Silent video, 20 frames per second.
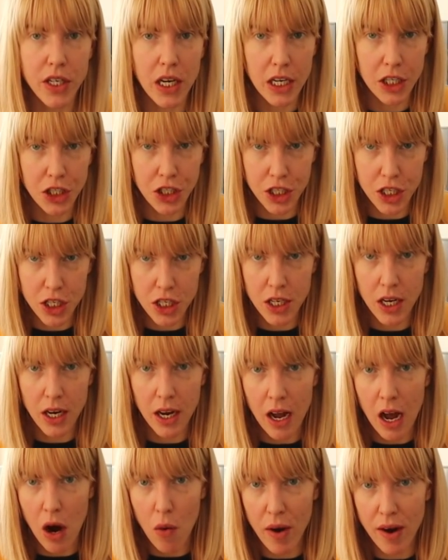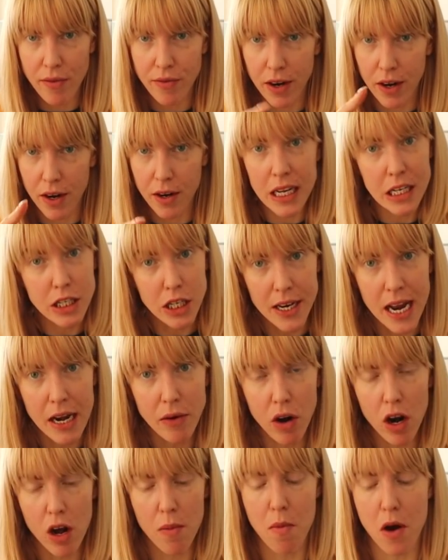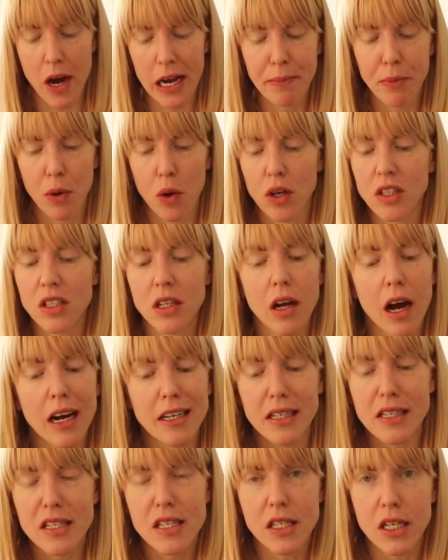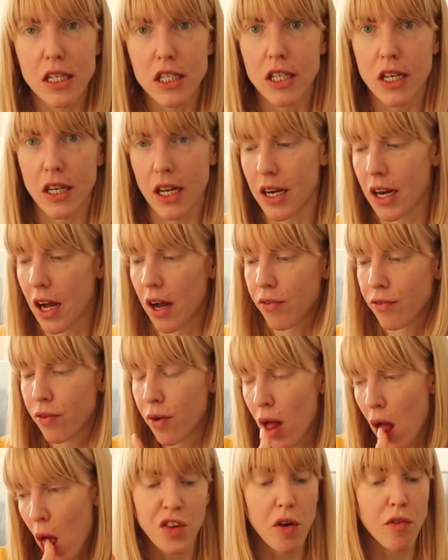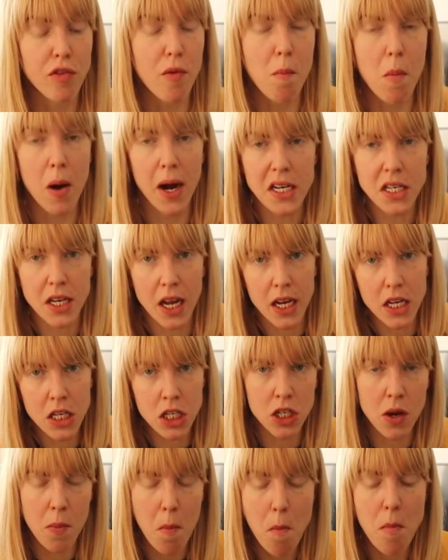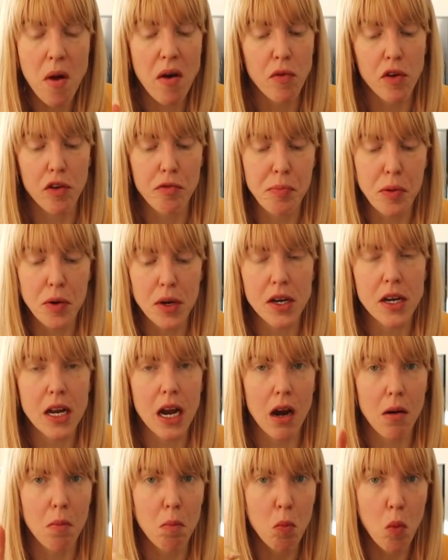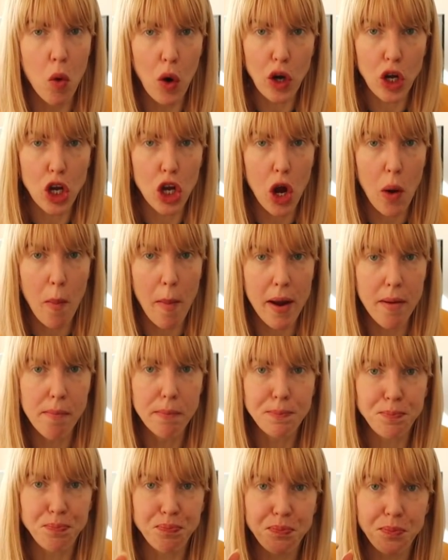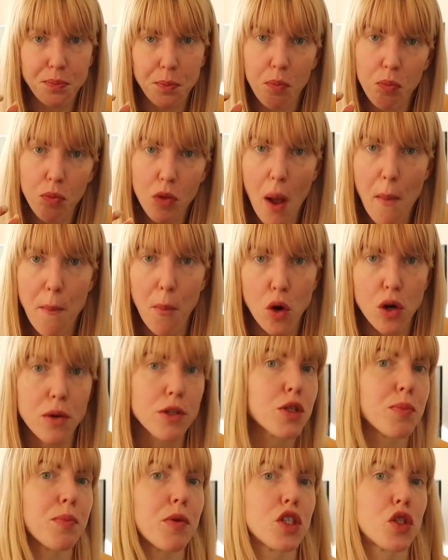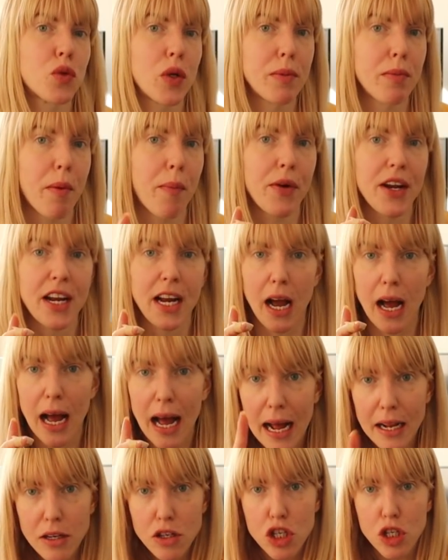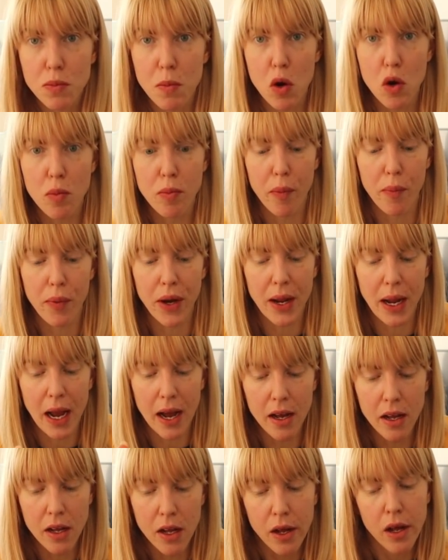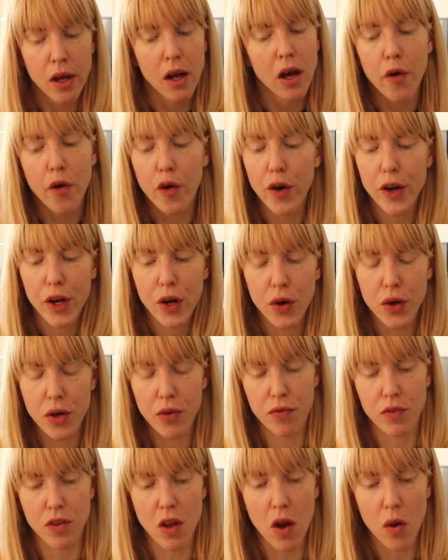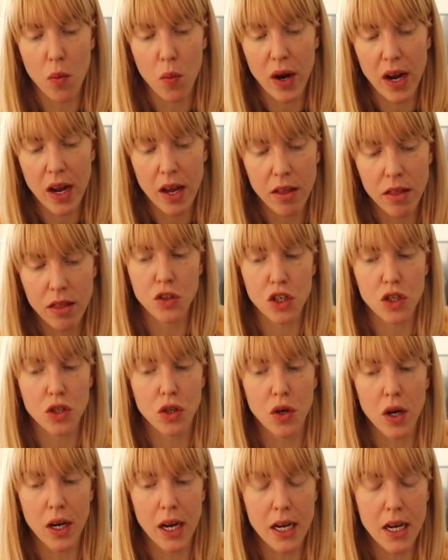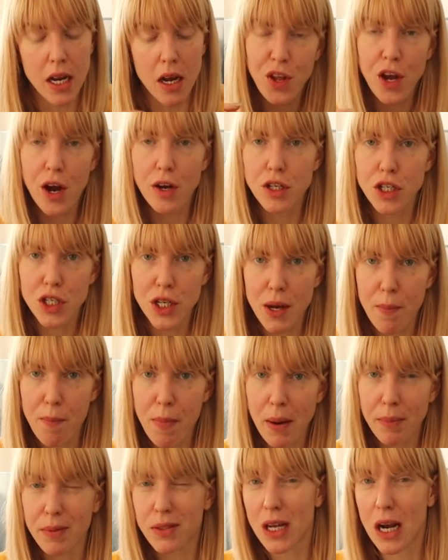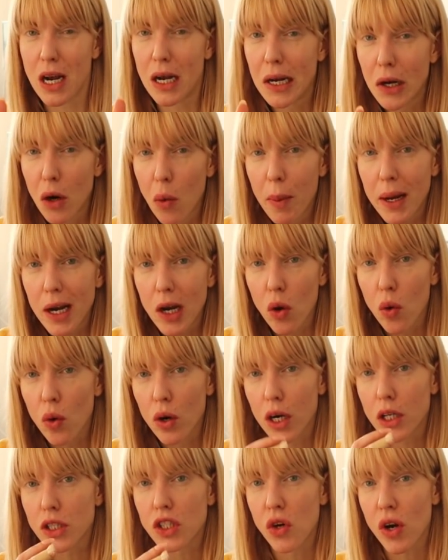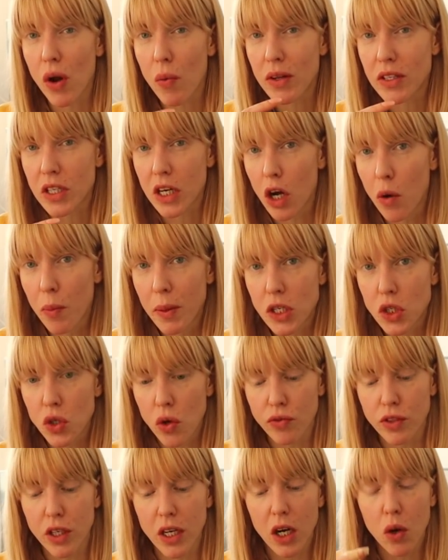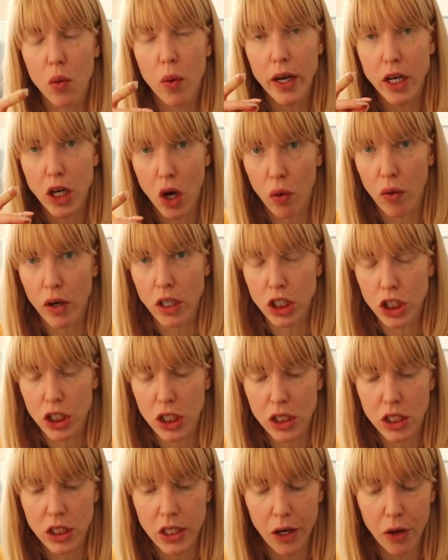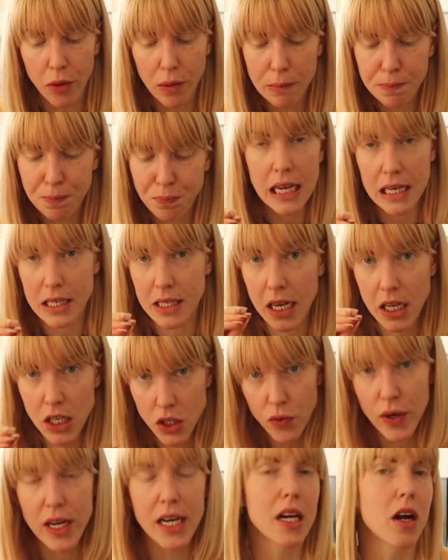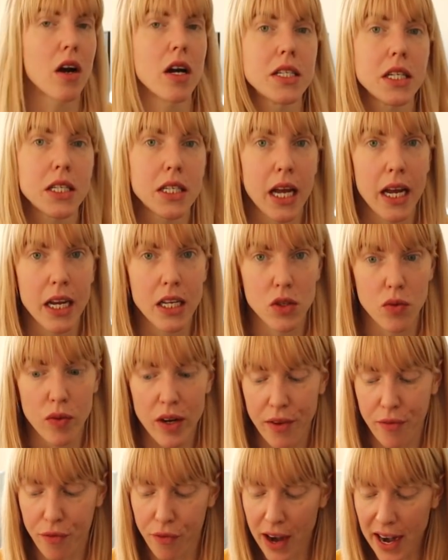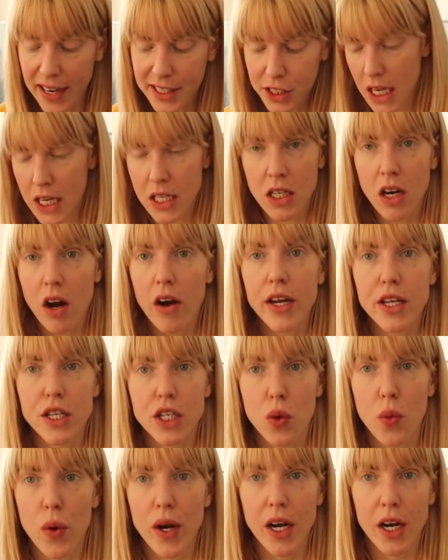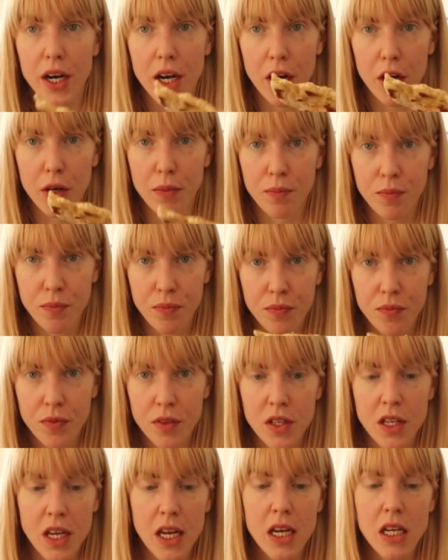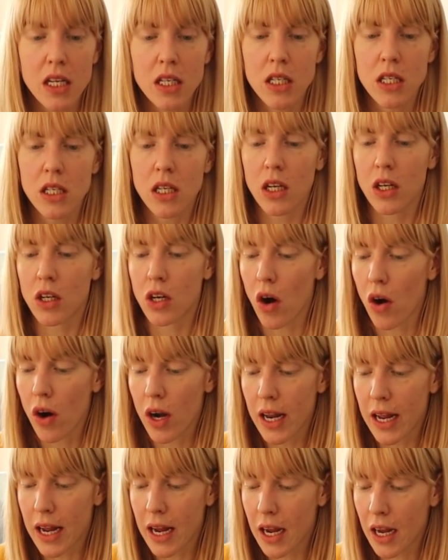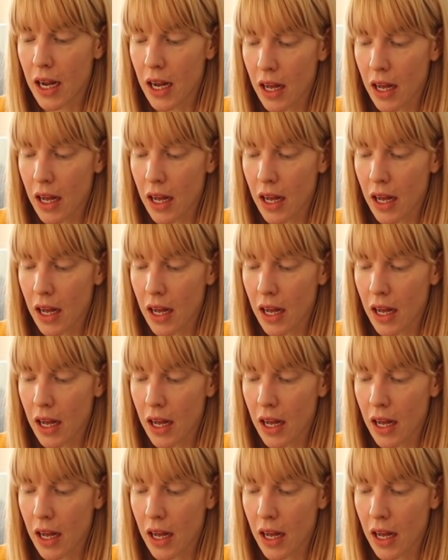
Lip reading: delicious. However, it's an error on my part. I didn't season it enough. So for my taste, I would have put in there more cumin, more sweet paprika and smoked paprika. I could have done with just cooking the onions and the peppers a little bit longer so they went a little bit softer. They're quite crunchy still. It tastes really nice. It tastes really fresh. This guy is the winner though. These garlic